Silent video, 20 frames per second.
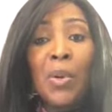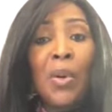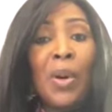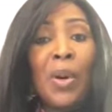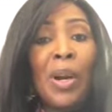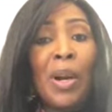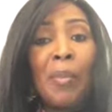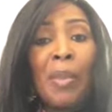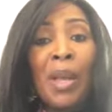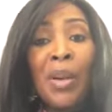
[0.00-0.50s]
or
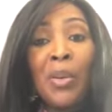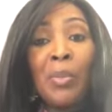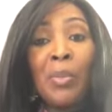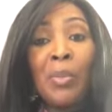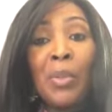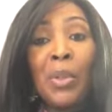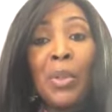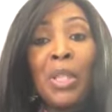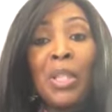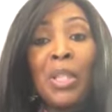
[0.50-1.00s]
I'm not going to
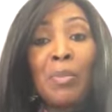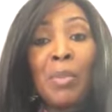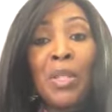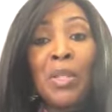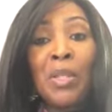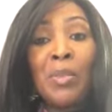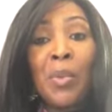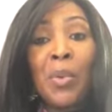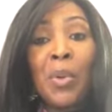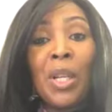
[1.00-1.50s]
put this
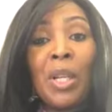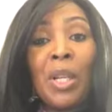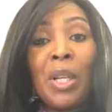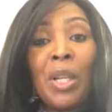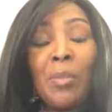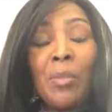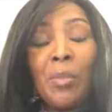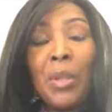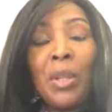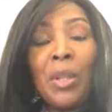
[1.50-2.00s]

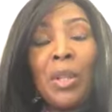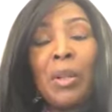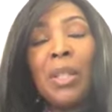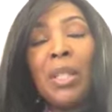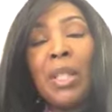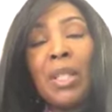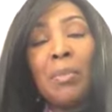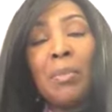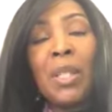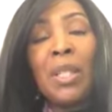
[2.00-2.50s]

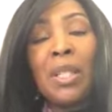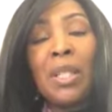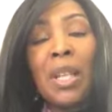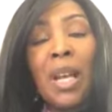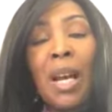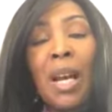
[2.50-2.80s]
much